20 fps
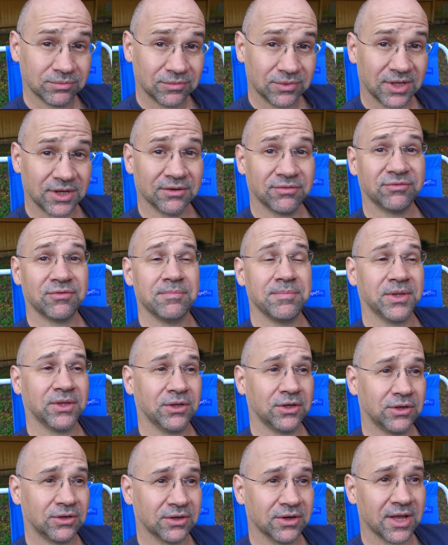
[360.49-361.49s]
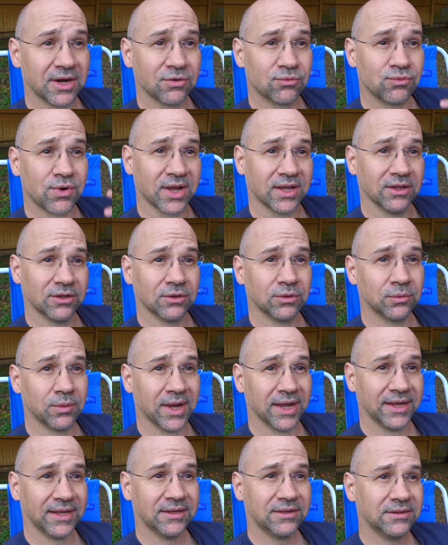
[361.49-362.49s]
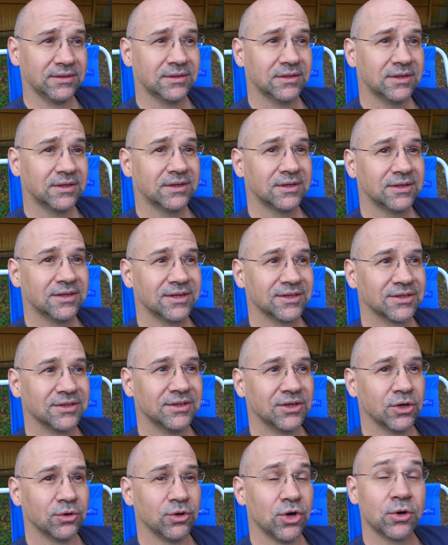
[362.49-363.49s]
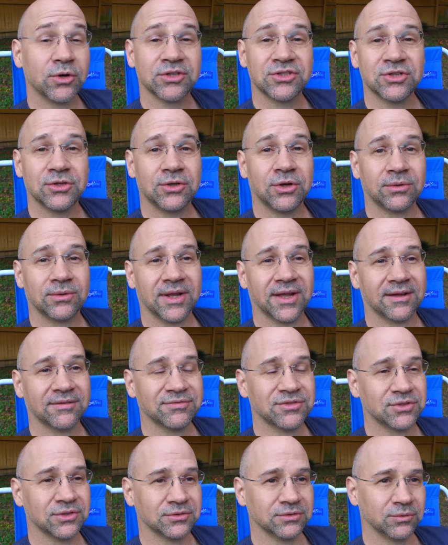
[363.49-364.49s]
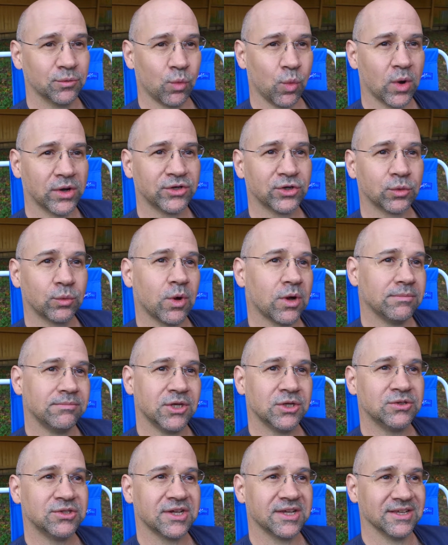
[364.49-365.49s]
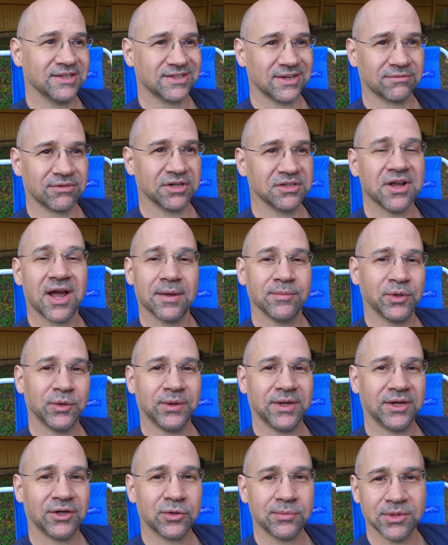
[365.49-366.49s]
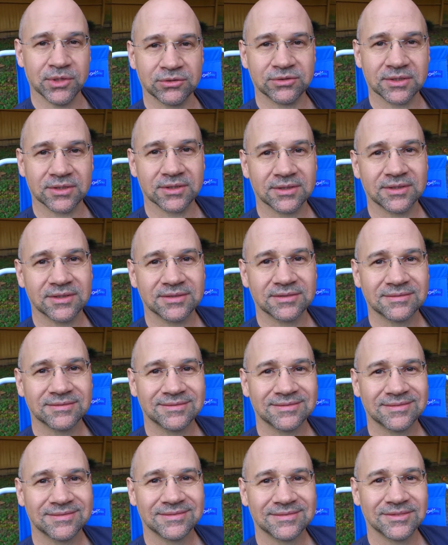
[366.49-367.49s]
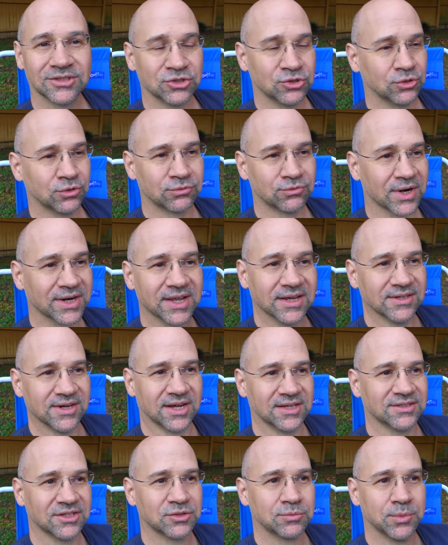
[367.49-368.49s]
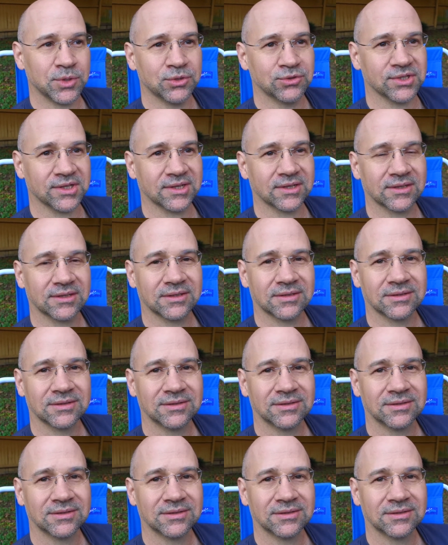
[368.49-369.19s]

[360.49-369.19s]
in a familiar and kind of regular way. You know, notice you don't have to wonder what music is every time you hear music, because you recognize it's music,